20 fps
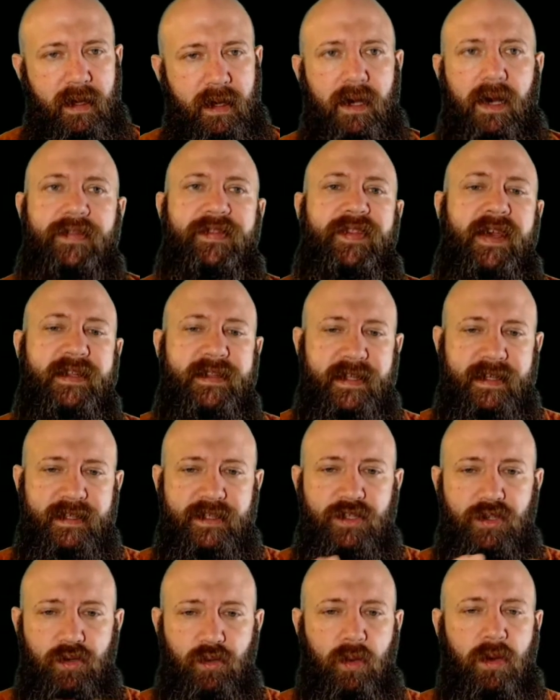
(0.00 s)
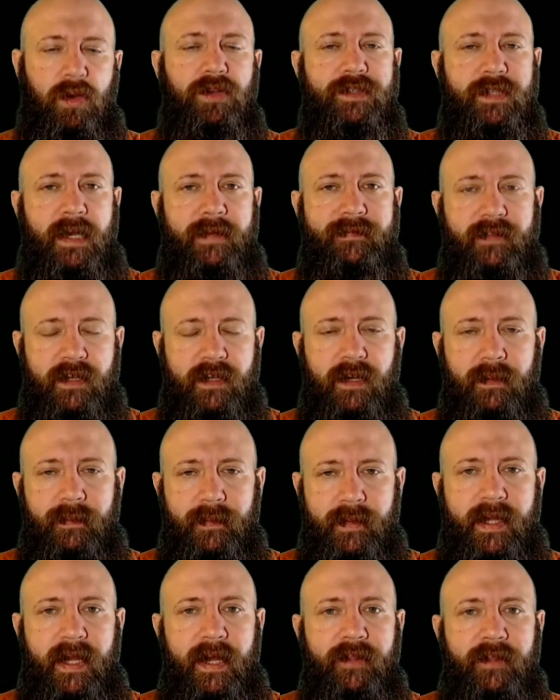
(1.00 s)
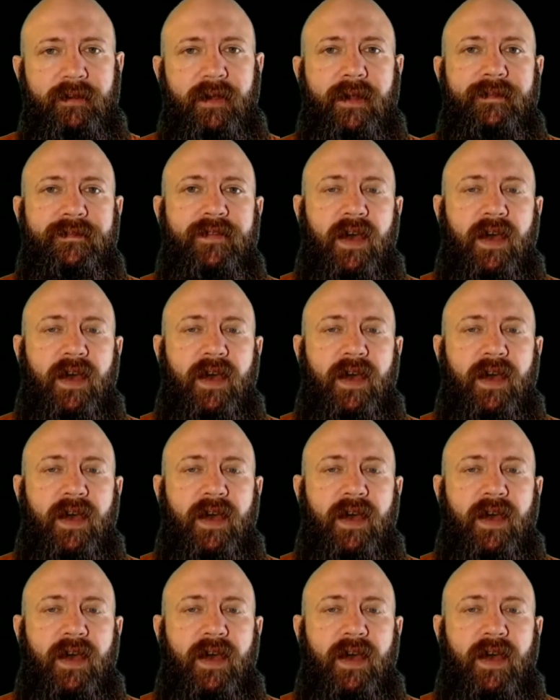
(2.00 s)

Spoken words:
I think these two worlds have to come together and